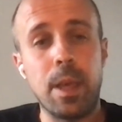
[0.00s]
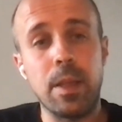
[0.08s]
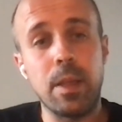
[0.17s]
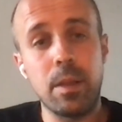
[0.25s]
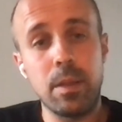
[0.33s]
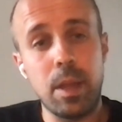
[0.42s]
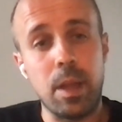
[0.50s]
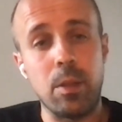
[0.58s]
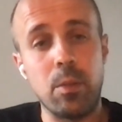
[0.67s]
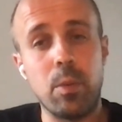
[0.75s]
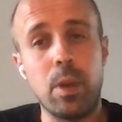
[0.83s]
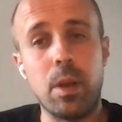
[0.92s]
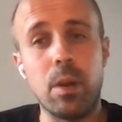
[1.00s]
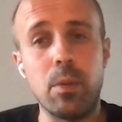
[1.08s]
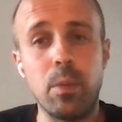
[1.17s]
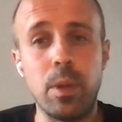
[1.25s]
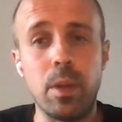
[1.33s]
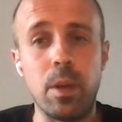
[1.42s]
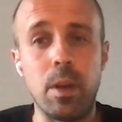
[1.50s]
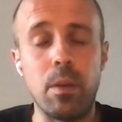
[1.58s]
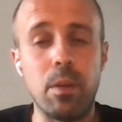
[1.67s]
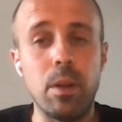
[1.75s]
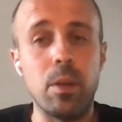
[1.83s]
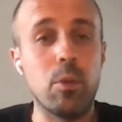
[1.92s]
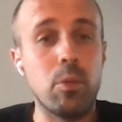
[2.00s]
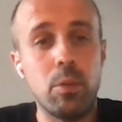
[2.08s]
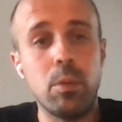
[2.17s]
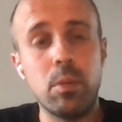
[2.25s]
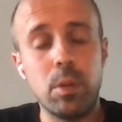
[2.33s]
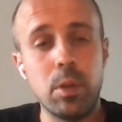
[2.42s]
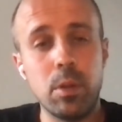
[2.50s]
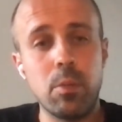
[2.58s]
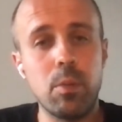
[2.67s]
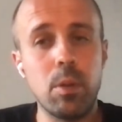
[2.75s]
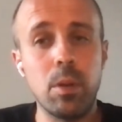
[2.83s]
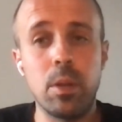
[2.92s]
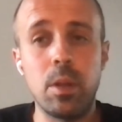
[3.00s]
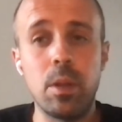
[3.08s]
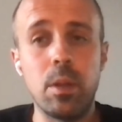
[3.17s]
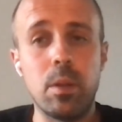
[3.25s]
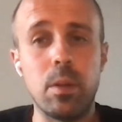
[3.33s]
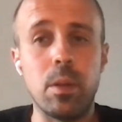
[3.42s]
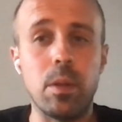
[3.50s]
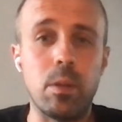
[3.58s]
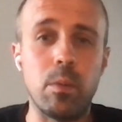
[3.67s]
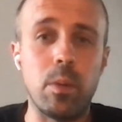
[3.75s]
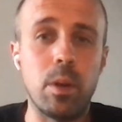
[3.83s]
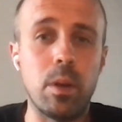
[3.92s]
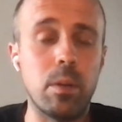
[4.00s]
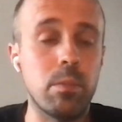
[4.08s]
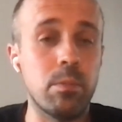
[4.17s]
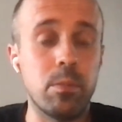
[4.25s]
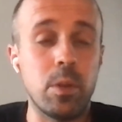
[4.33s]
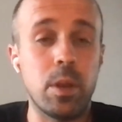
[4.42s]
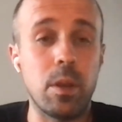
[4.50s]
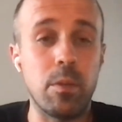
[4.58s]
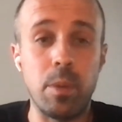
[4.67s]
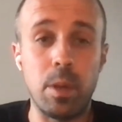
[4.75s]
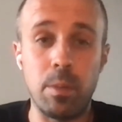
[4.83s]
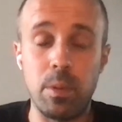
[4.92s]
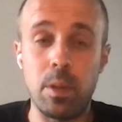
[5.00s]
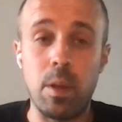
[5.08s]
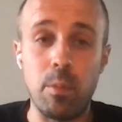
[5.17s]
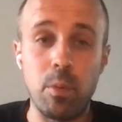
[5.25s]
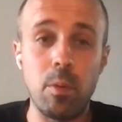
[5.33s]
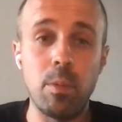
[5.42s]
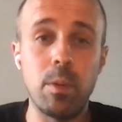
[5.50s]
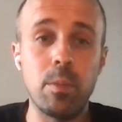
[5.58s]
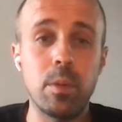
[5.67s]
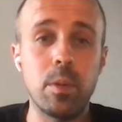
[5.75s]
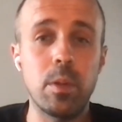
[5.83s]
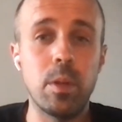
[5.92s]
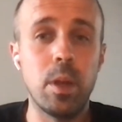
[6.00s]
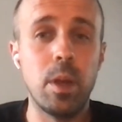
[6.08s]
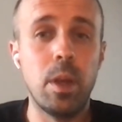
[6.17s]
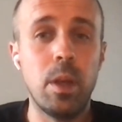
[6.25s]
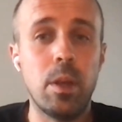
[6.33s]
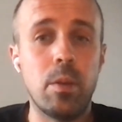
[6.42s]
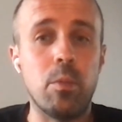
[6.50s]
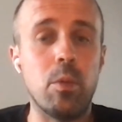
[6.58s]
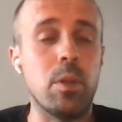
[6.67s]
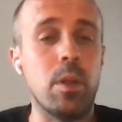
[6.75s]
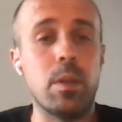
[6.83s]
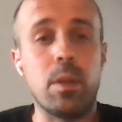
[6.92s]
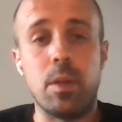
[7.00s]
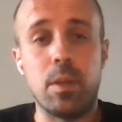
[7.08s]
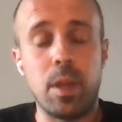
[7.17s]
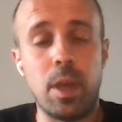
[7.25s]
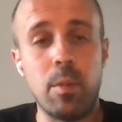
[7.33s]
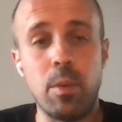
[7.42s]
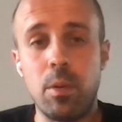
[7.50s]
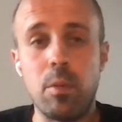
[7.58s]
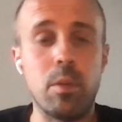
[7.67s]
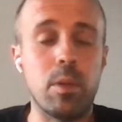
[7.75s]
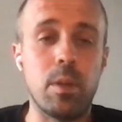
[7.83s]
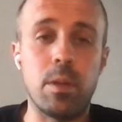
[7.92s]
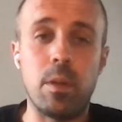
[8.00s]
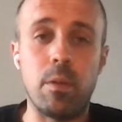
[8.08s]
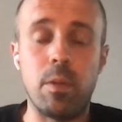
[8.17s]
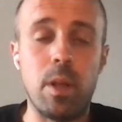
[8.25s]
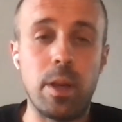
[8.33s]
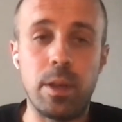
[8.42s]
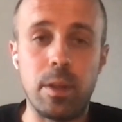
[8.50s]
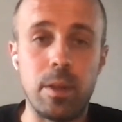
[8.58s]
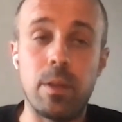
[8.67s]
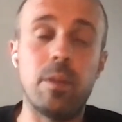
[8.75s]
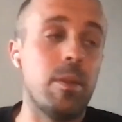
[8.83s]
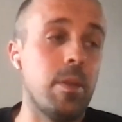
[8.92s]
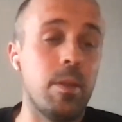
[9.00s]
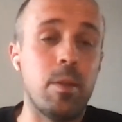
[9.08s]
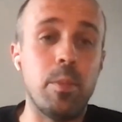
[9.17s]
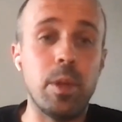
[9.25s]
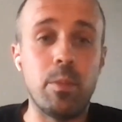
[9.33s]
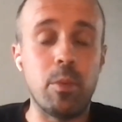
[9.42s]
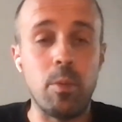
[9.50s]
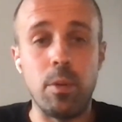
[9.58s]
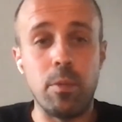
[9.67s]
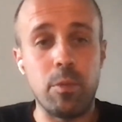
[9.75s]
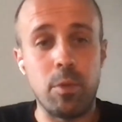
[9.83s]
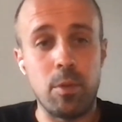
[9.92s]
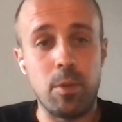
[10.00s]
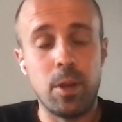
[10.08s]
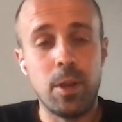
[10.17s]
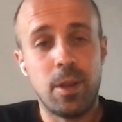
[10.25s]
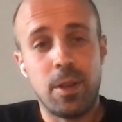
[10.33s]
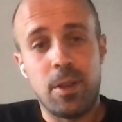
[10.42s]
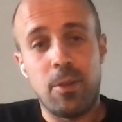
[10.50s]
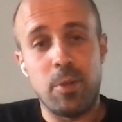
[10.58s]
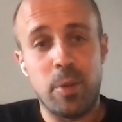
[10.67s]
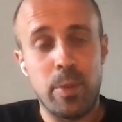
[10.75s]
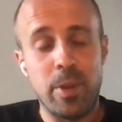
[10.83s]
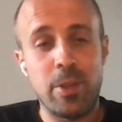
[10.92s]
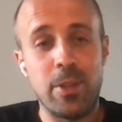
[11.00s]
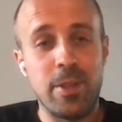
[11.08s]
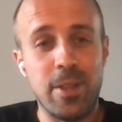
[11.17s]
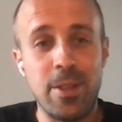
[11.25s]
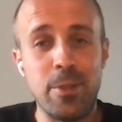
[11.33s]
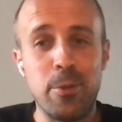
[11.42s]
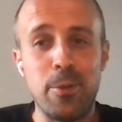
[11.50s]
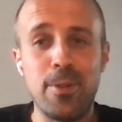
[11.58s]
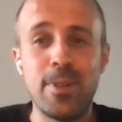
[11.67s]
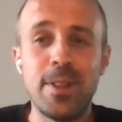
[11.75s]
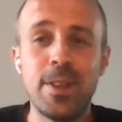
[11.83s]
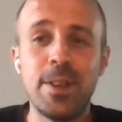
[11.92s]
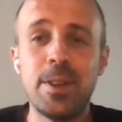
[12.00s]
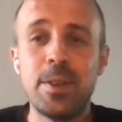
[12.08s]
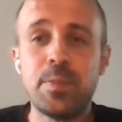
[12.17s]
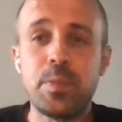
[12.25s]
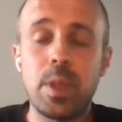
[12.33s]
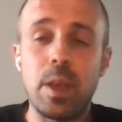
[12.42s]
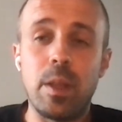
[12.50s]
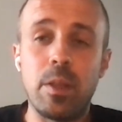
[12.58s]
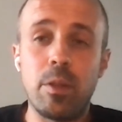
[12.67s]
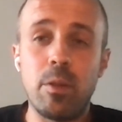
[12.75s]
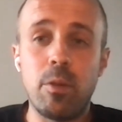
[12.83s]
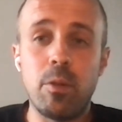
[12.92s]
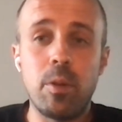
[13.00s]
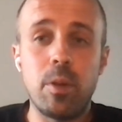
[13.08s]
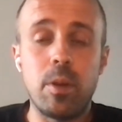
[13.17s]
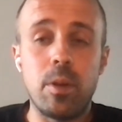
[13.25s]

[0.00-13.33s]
understand where we are really cool in quality and where we have maybe some problem, what tests are stable, what tests are flaky. This is a big problem for automation at all. And so